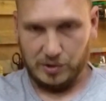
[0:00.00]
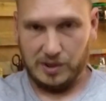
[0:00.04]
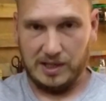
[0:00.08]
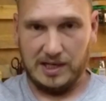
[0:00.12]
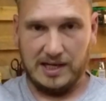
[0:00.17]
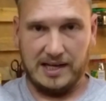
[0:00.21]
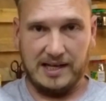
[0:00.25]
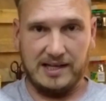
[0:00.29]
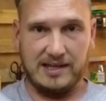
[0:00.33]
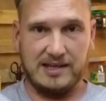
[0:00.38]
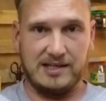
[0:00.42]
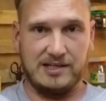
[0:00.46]
the
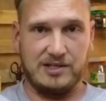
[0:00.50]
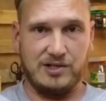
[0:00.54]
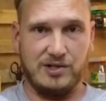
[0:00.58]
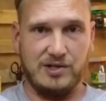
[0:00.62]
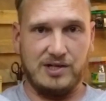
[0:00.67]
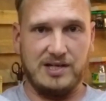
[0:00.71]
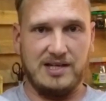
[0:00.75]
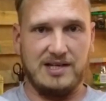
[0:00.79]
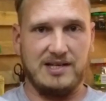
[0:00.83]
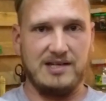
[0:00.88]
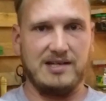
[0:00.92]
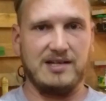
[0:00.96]
length that you
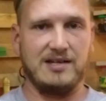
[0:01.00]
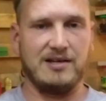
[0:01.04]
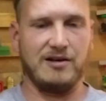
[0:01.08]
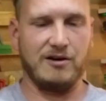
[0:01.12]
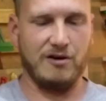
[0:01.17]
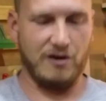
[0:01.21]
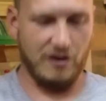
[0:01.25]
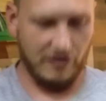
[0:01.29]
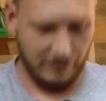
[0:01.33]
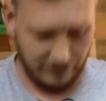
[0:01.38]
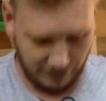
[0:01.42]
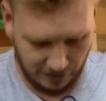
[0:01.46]
need.
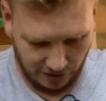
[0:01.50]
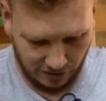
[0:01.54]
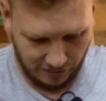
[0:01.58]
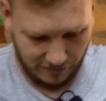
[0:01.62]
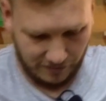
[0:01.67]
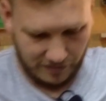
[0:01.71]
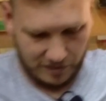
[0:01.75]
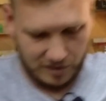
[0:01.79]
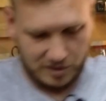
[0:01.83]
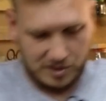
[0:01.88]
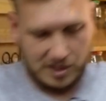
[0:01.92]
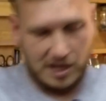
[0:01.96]
After you've
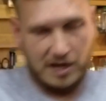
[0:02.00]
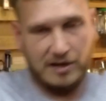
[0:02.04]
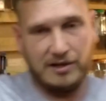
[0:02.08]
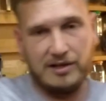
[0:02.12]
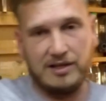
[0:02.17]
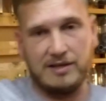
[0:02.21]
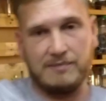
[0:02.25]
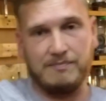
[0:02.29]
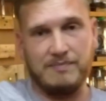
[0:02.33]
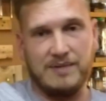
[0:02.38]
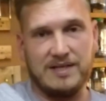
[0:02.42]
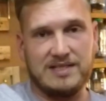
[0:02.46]
used only
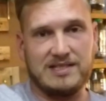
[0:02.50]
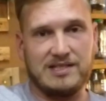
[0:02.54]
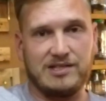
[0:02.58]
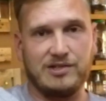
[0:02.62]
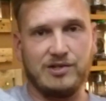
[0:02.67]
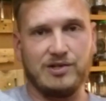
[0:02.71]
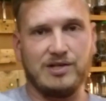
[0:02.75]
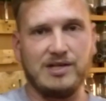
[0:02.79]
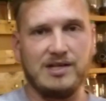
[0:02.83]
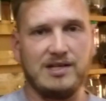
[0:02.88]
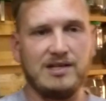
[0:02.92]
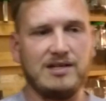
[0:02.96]
the piece that
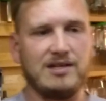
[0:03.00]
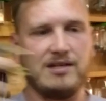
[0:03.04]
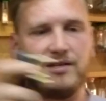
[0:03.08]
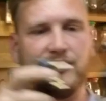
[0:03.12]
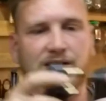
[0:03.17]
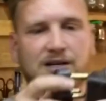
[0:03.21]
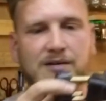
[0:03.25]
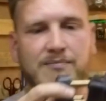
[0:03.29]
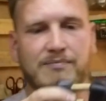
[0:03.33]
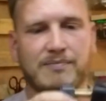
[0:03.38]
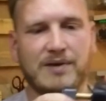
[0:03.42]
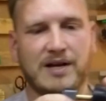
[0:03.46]
you need, you
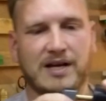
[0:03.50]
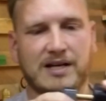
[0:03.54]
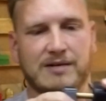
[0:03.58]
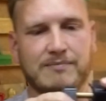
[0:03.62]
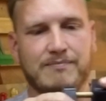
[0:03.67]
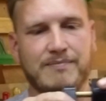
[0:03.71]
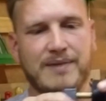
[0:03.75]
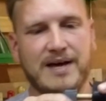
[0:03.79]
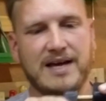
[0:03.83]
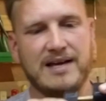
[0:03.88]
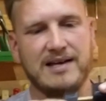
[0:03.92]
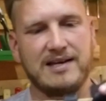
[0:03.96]
can plug
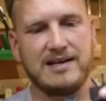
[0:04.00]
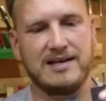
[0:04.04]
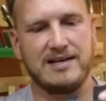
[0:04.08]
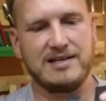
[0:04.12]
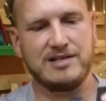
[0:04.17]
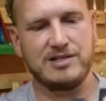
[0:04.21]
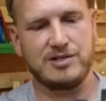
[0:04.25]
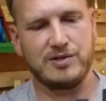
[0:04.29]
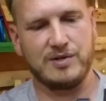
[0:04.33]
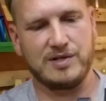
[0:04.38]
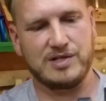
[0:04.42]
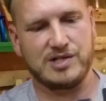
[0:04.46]
it back
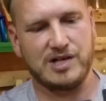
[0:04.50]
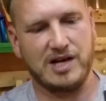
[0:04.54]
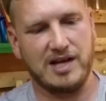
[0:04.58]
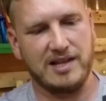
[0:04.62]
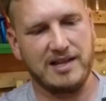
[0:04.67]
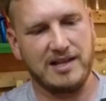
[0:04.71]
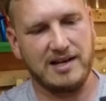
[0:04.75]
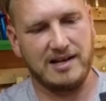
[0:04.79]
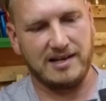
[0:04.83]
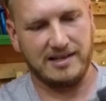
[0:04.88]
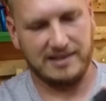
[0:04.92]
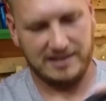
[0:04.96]
into each
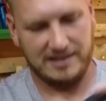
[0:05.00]
other like